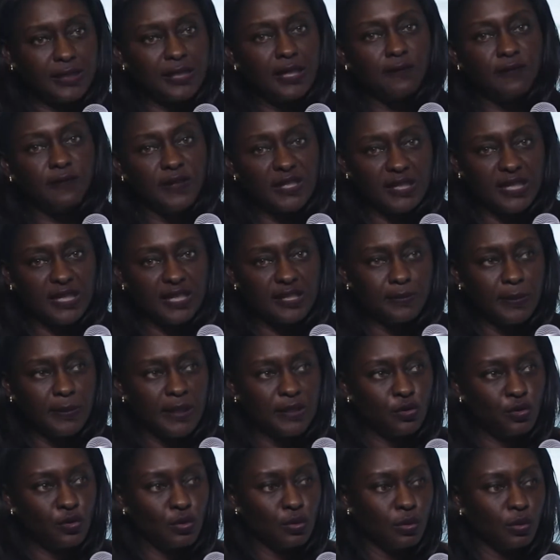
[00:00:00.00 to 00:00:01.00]

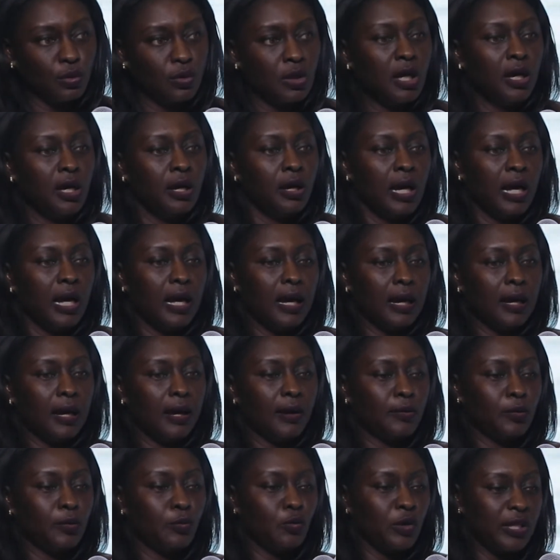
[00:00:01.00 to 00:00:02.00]
self-assessment tool.
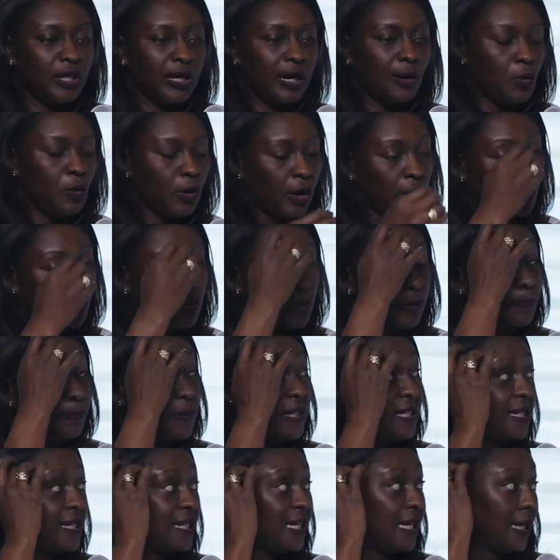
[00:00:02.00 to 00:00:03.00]
With our work with
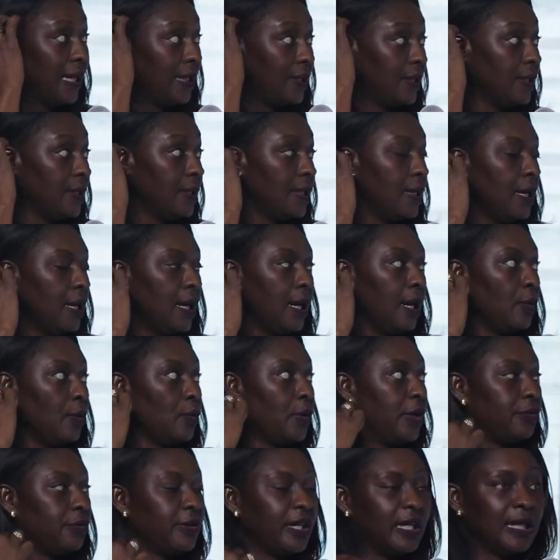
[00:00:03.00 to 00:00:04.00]
PCN,
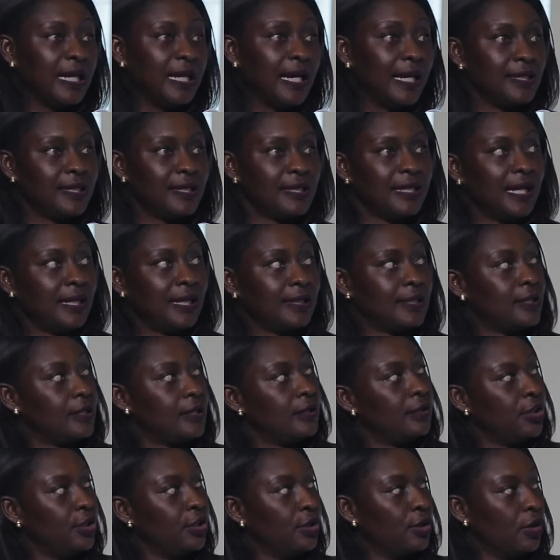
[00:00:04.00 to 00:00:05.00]
we realized that,
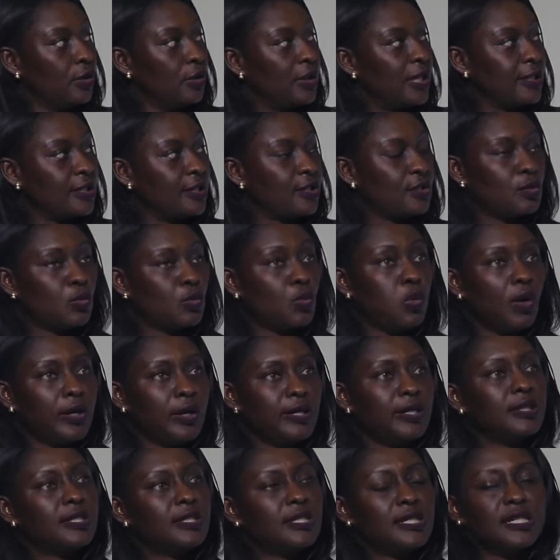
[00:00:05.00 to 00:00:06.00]

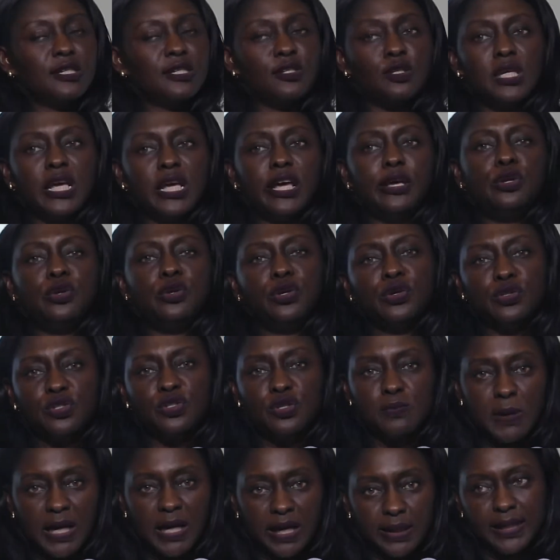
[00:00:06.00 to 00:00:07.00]
it is a
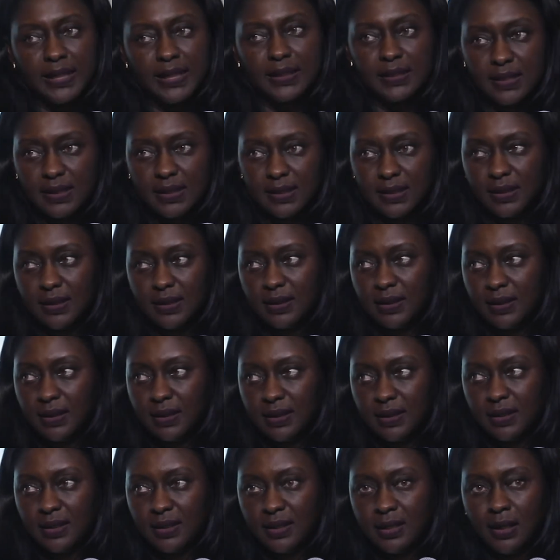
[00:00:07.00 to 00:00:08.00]
huge market
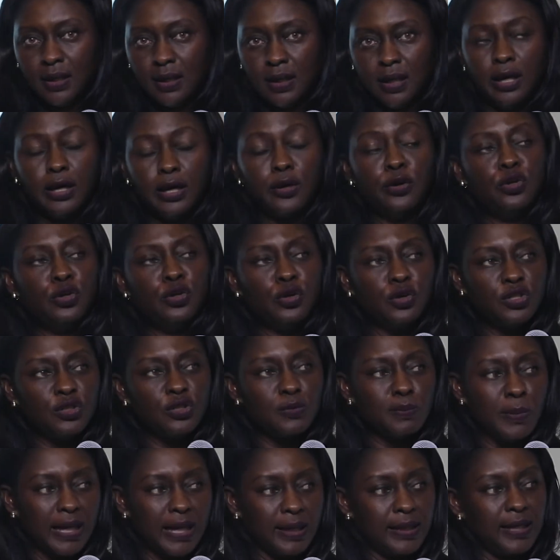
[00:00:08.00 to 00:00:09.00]

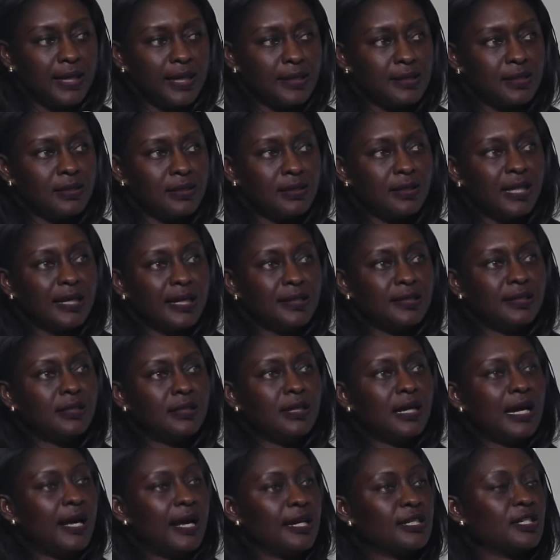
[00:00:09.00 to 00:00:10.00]
that
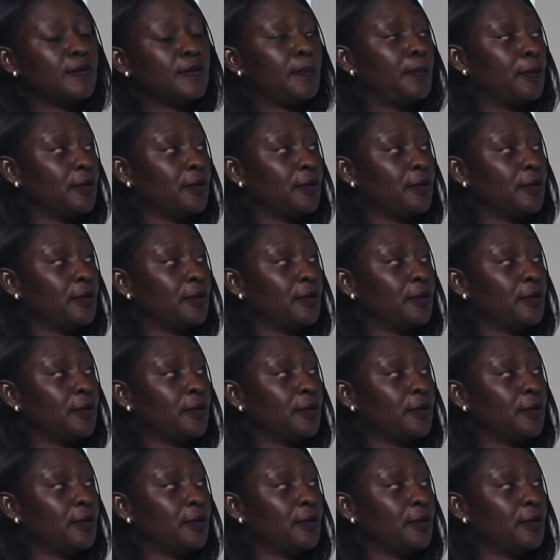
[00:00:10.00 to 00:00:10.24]
has the